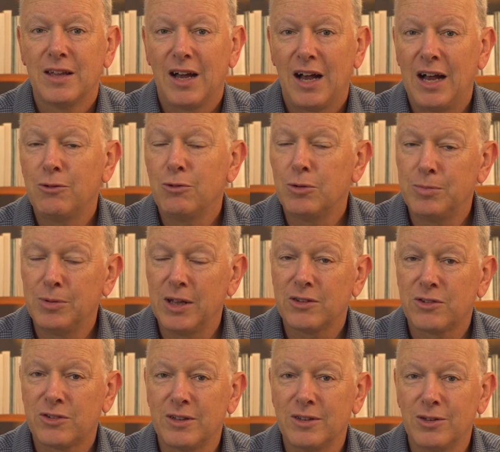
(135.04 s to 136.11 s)
I will
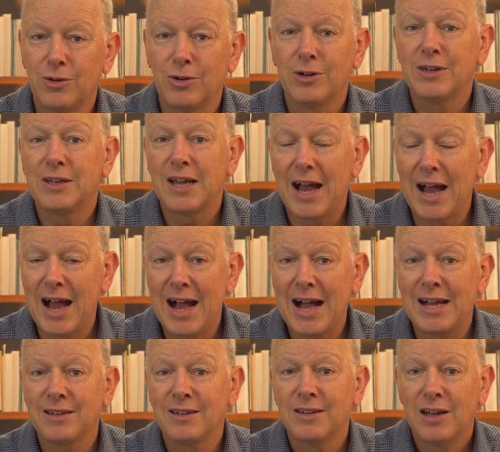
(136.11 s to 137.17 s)
bless the Lord
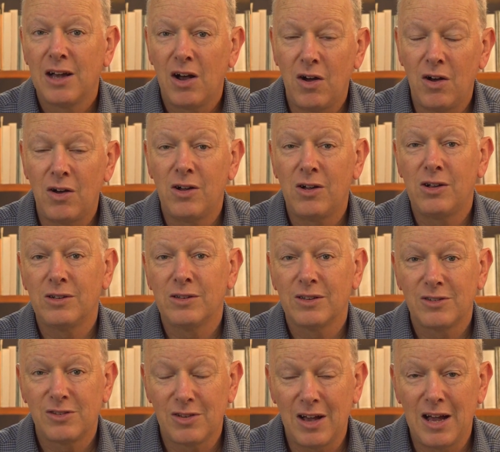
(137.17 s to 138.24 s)
at all
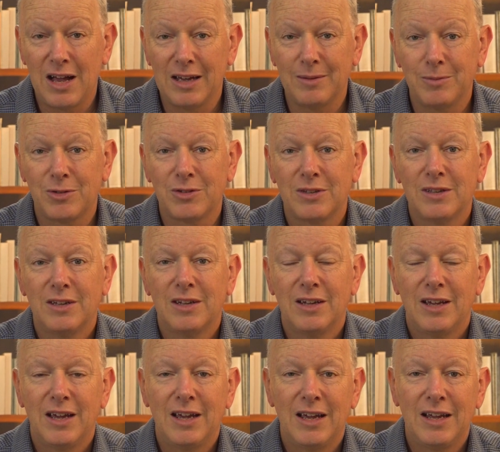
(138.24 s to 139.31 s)
times.
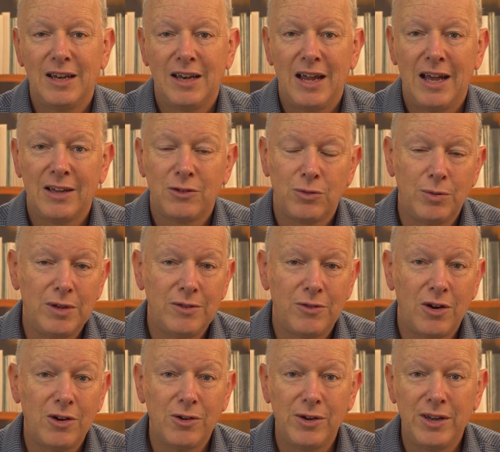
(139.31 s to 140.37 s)
And as we've
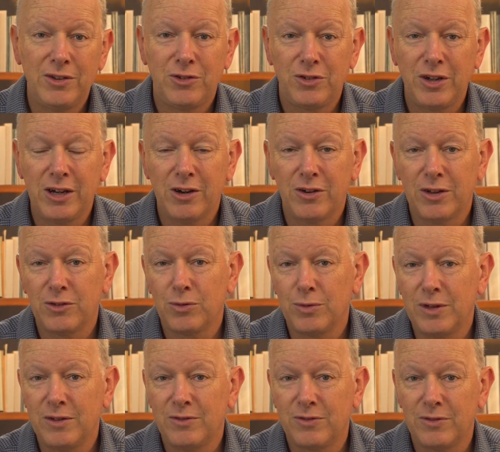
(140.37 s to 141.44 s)
already shared, as
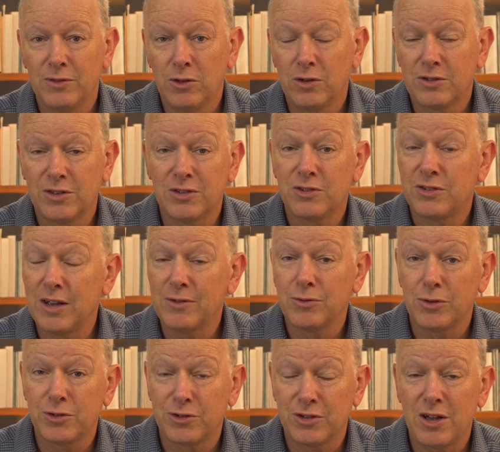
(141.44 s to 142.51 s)
we've looked at
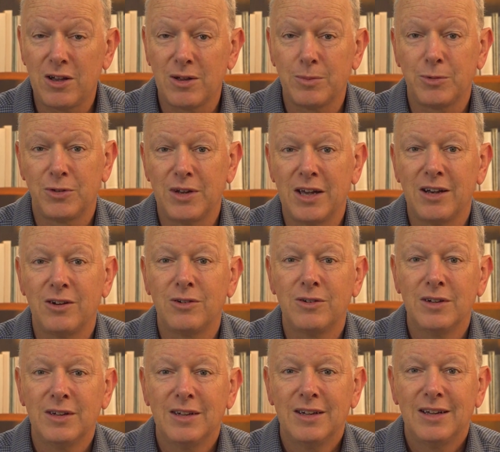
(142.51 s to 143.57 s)
several Psalms
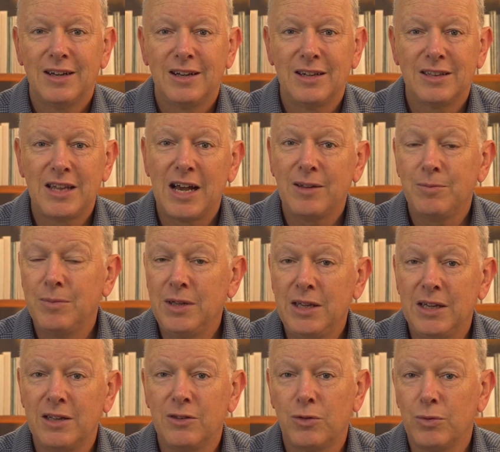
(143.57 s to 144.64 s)
now, that
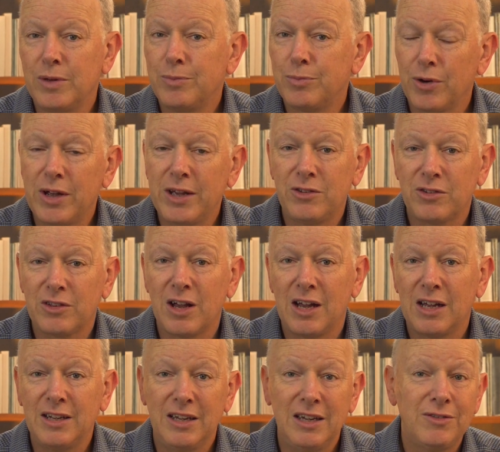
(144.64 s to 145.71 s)
means we praise
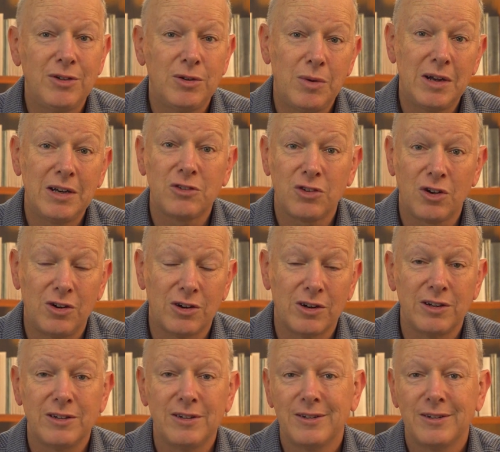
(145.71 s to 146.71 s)
God even when it's hard,